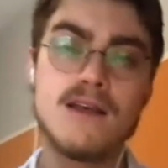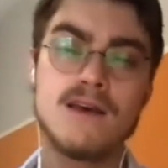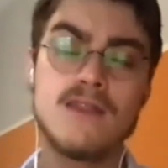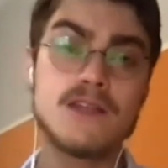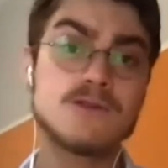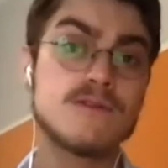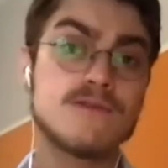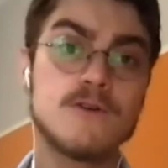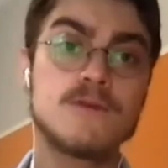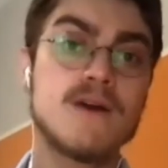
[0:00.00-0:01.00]
that sort of
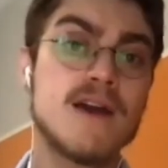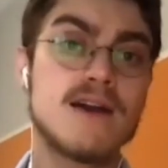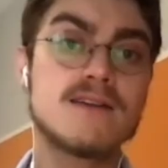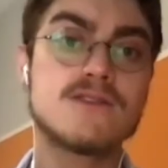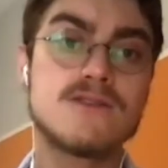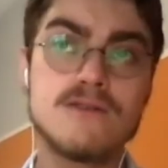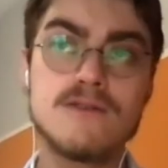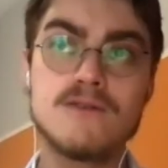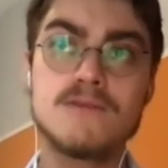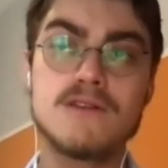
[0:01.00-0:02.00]
opened my eyes
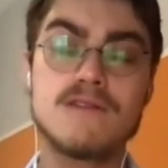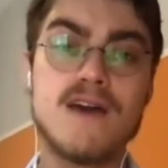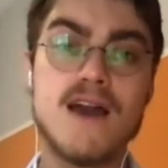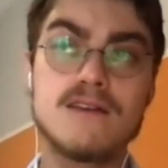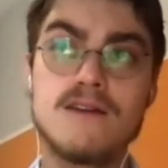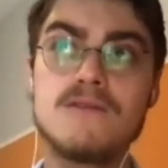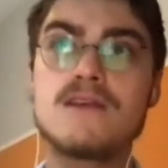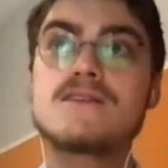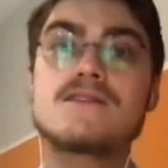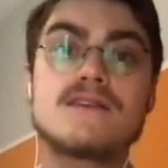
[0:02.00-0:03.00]
to the fact that, oh,
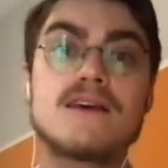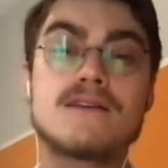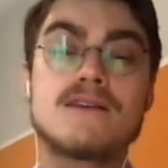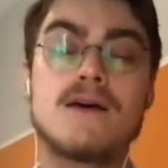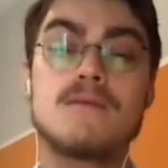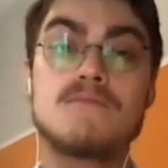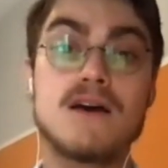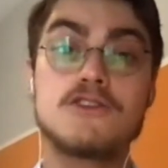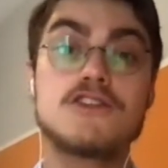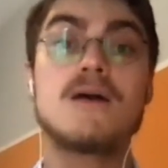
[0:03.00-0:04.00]
this is like a
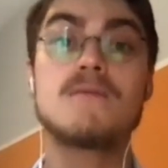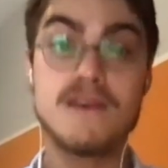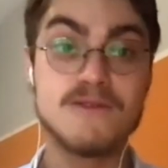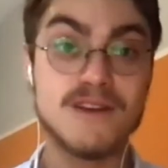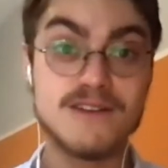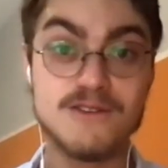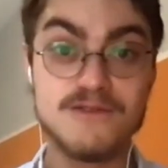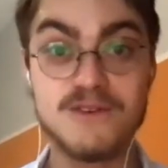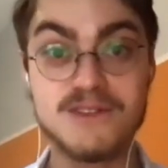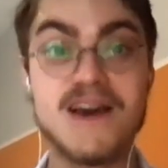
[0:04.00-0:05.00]
job that you can do
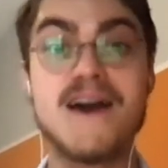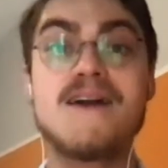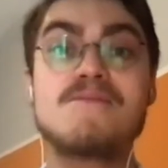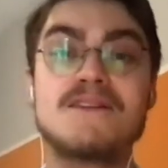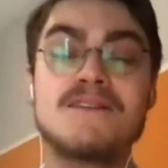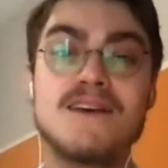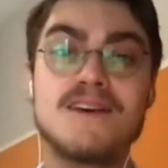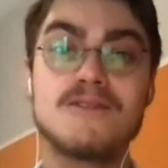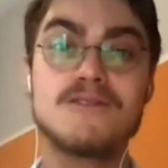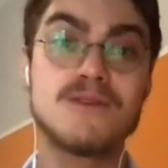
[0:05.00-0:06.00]
full time, and
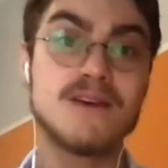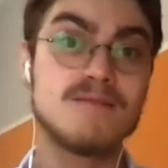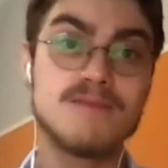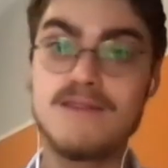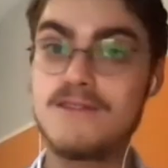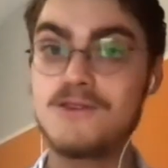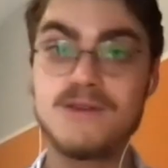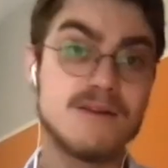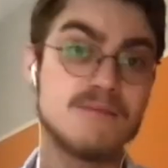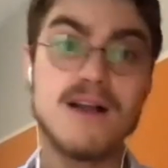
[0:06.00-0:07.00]
you can even do
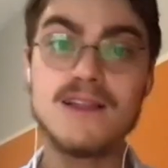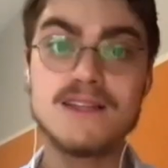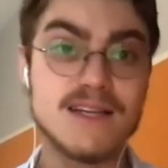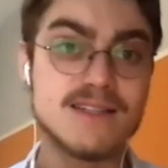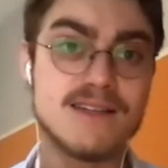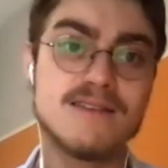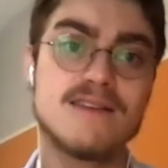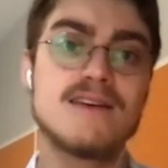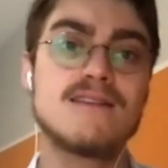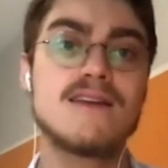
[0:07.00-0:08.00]
it in politics,
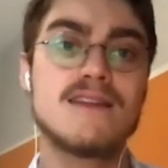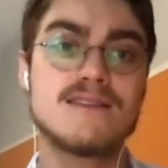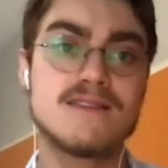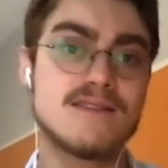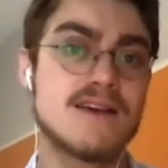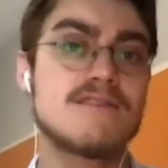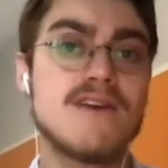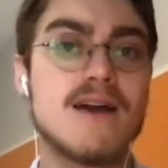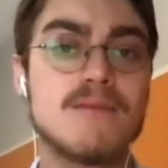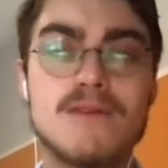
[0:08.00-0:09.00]
and this is like a
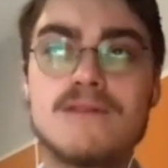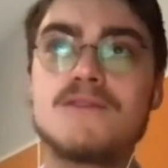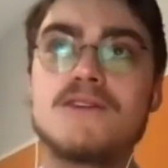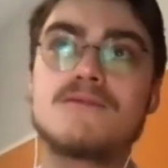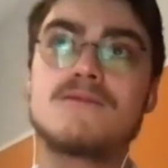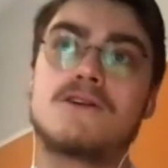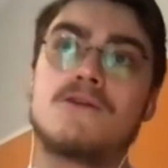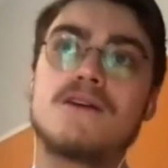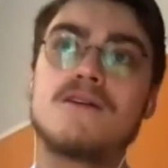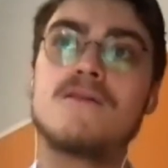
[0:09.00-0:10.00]
viable
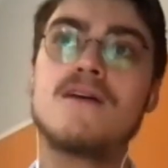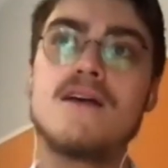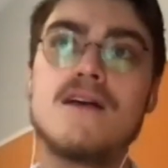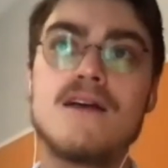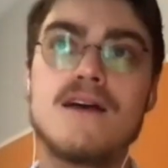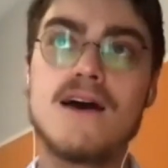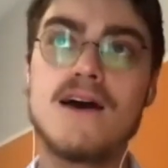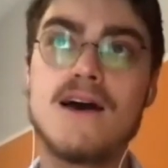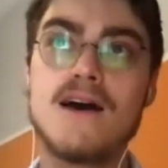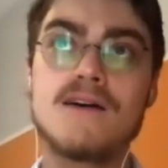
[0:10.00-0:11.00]
career
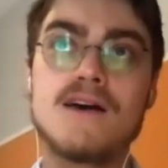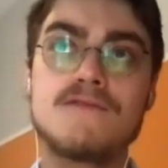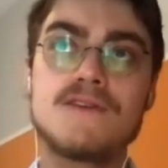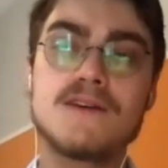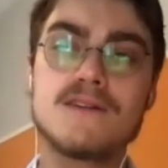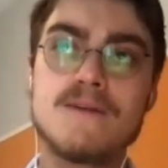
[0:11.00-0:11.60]
field.